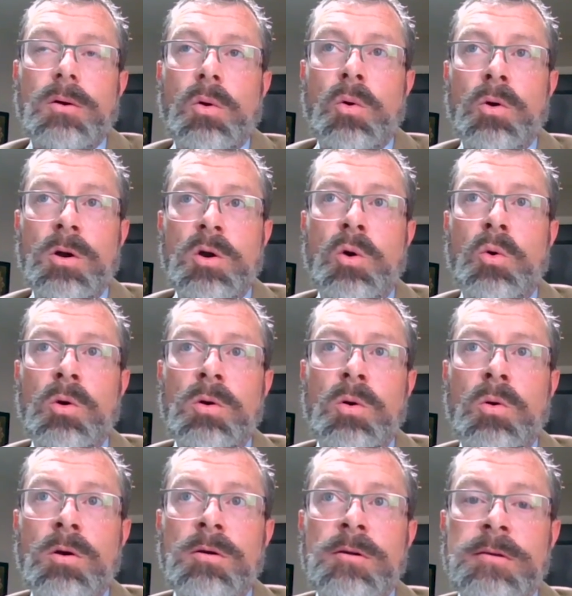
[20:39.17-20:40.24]
or court
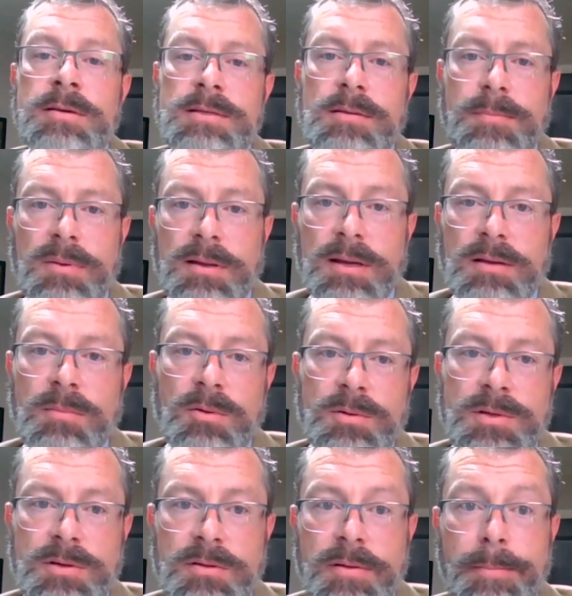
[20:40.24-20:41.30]
order is applicable
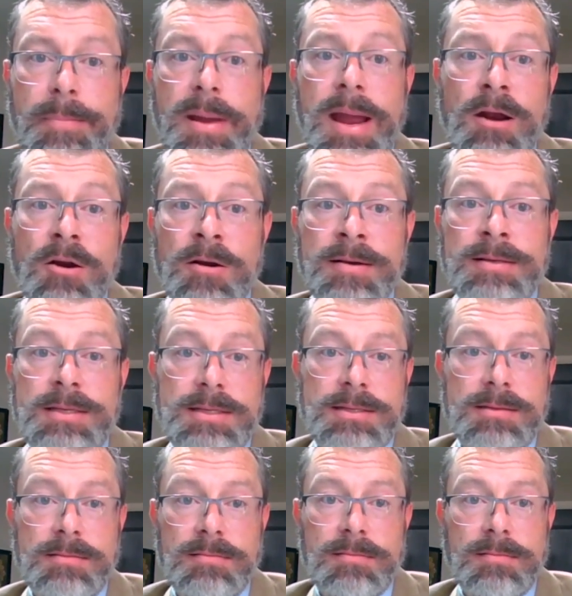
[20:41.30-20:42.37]
to the parents.